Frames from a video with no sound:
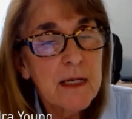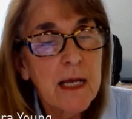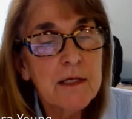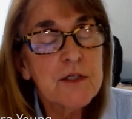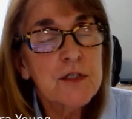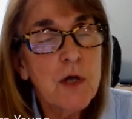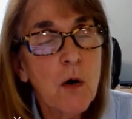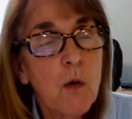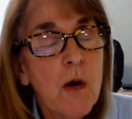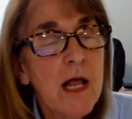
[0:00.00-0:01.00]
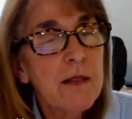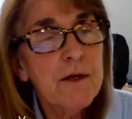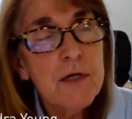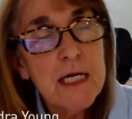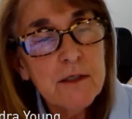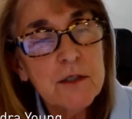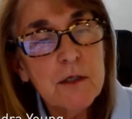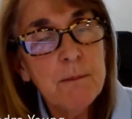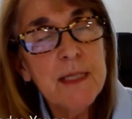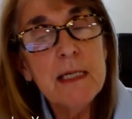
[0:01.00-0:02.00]
And so there needs to
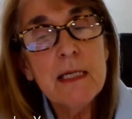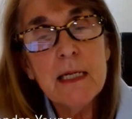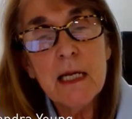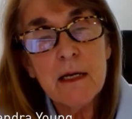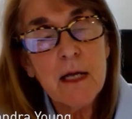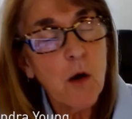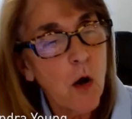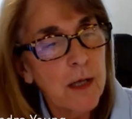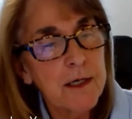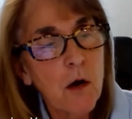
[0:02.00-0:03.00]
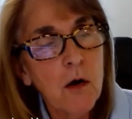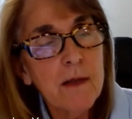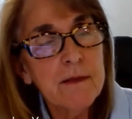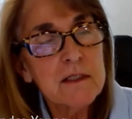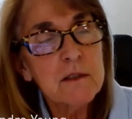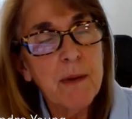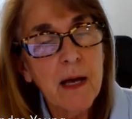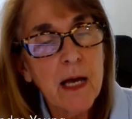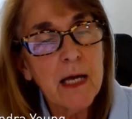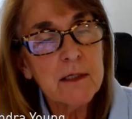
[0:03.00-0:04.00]
be an
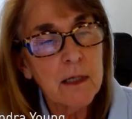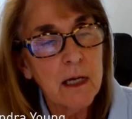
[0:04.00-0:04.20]
on-the-spot